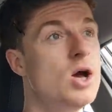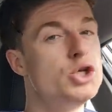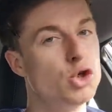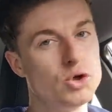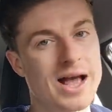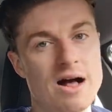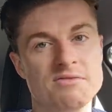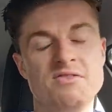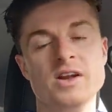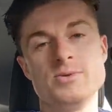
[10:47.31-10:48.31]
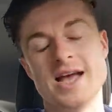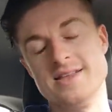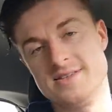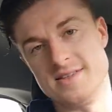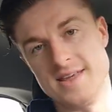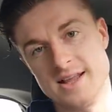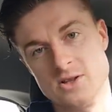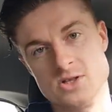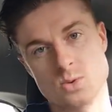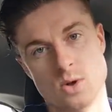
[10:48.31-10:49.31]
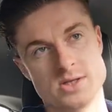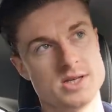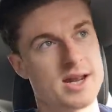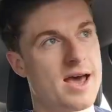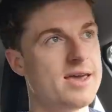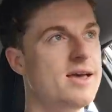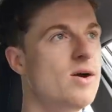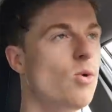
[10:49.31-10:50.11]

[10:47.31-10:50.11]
Should Calvin Phillips get into the England squad today?